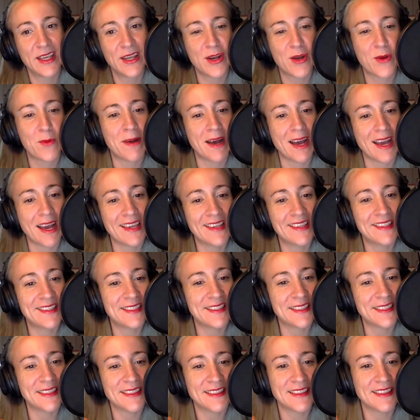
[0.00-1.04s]

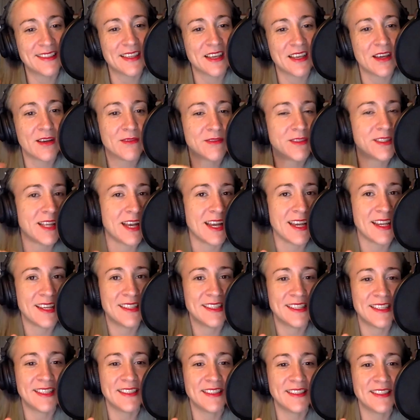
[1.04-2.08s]
biases of
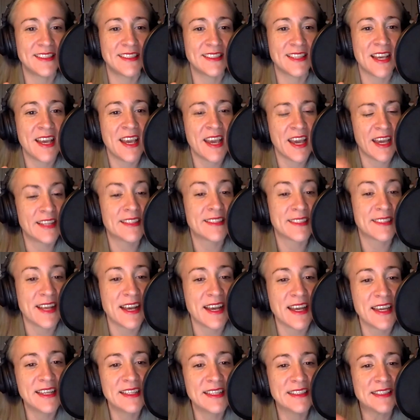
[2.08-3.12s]
scientists and
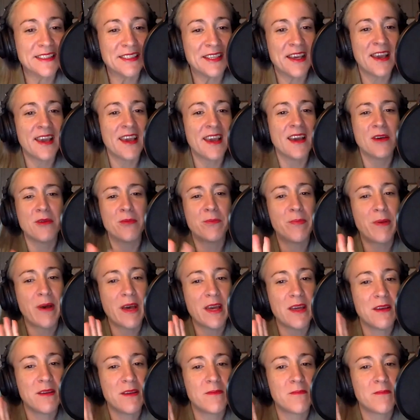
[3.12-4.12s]
science. But